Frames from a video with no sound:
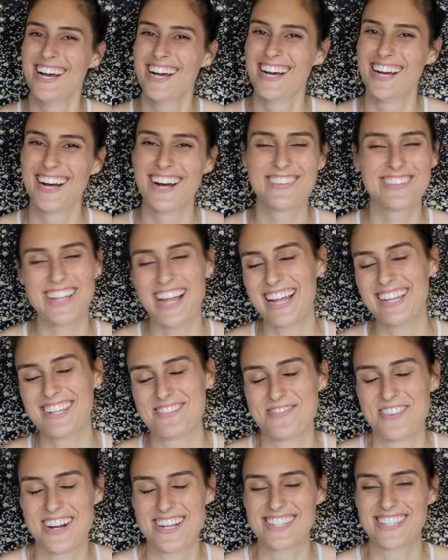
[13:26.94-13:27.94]
Well, I
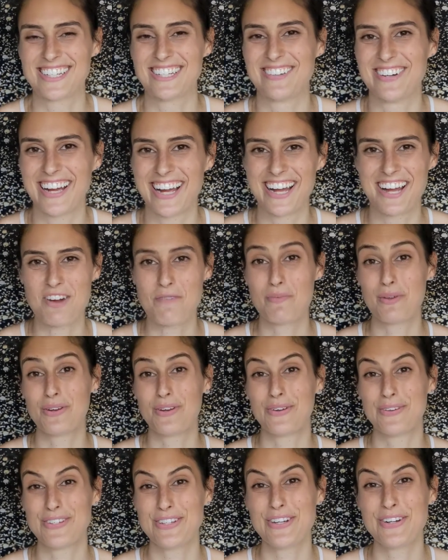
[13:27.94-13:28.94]
love Mars anyway. I hope you
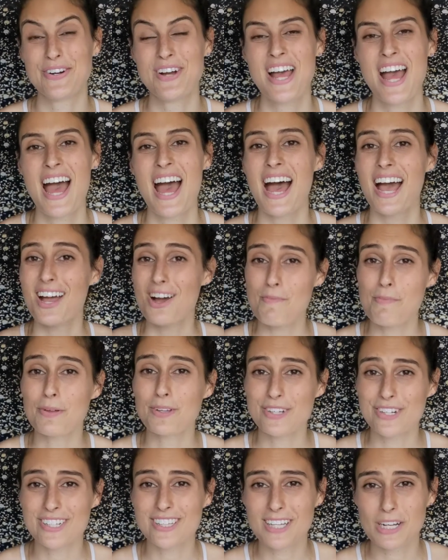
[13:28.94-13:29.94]
do too. I hope you
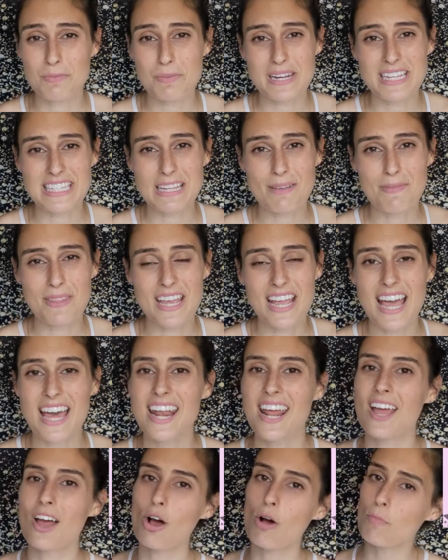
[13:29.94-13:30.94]
learned a little bit of something,
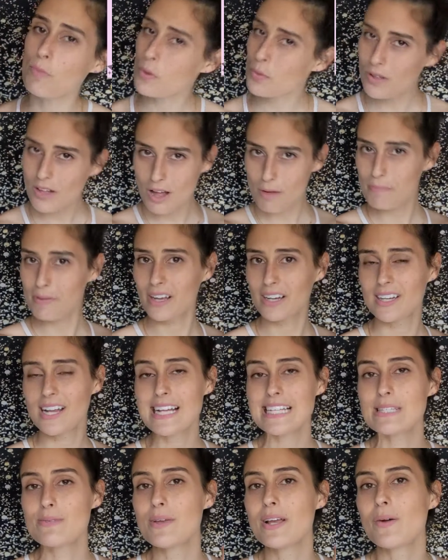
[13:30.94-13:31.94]
and I hope you will come back
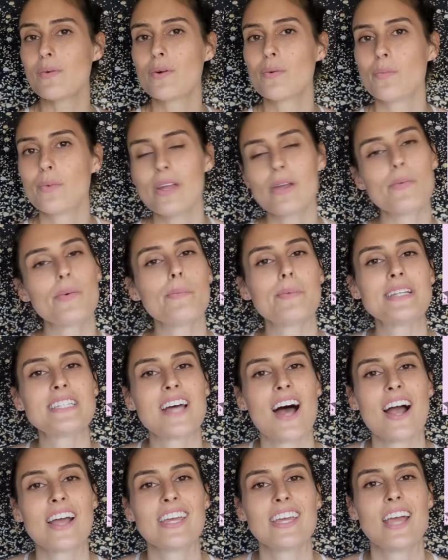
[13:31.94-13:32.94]
next week when we will be
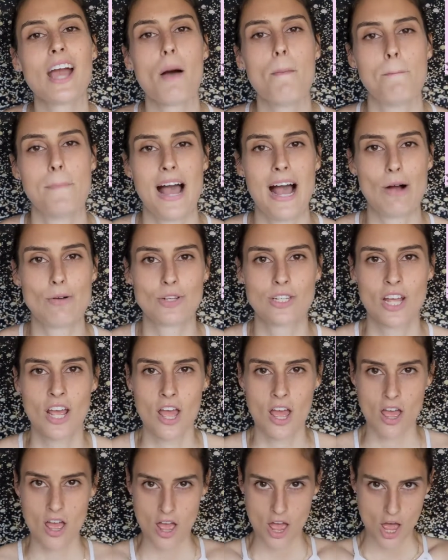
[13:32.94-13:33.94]
talking about
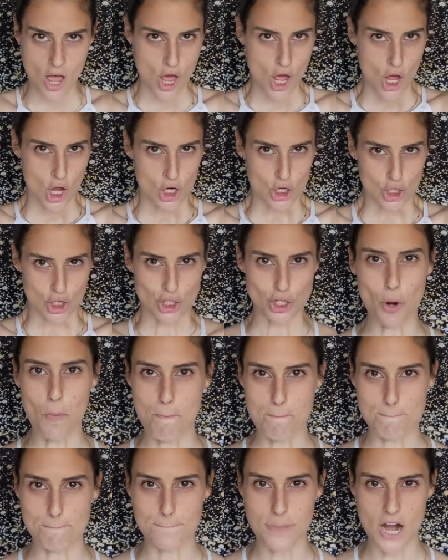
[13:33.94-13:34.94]

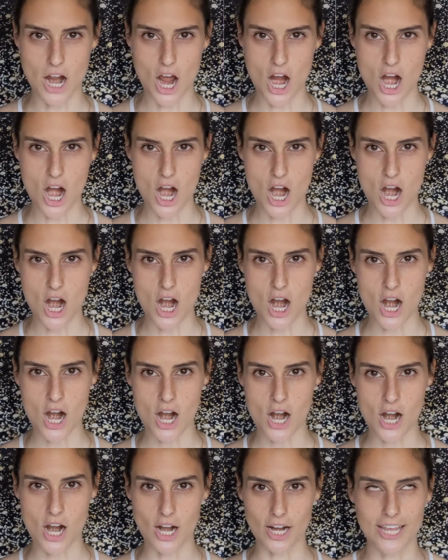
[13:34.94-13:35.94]

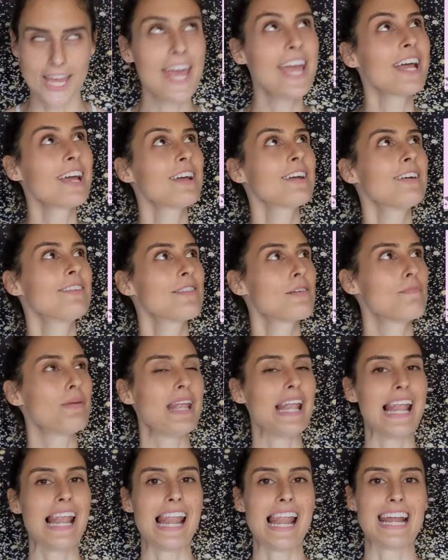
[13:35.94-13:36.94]
Jupiter, king of the
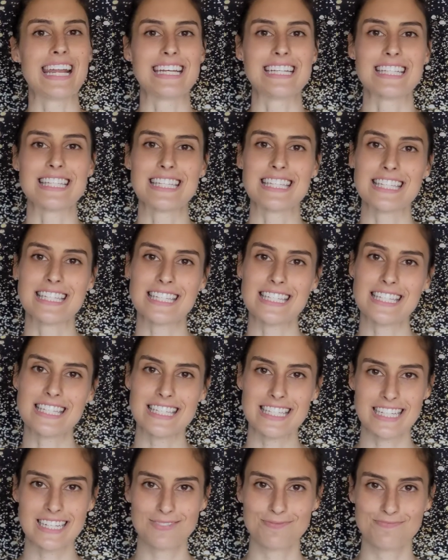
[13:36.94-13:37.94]

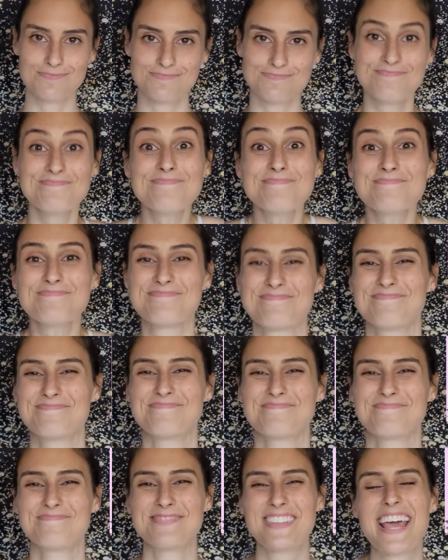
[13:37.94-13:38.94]
planets.
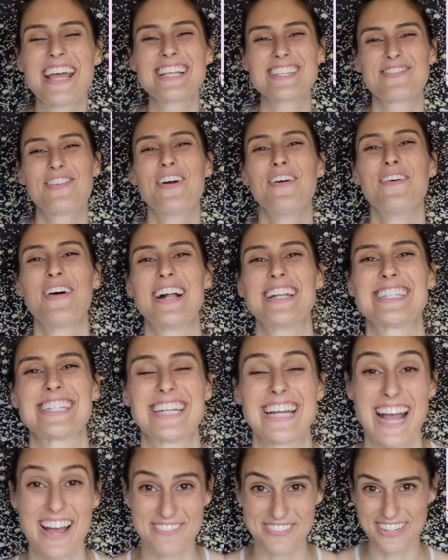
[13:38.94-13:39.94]
Thanks for
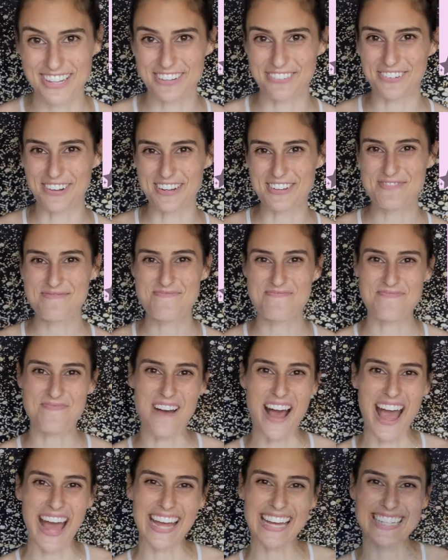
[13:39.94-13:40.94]
watching. Have a good one.
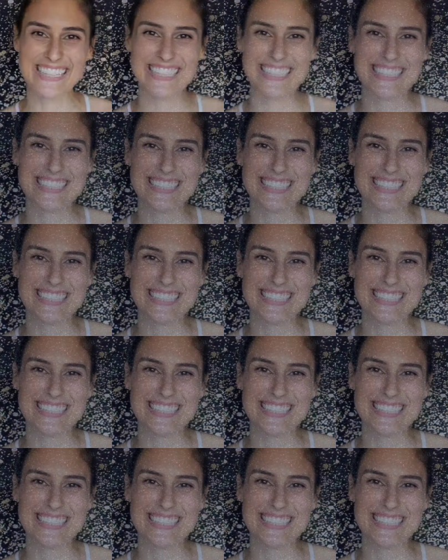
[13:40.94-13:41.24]
Bye.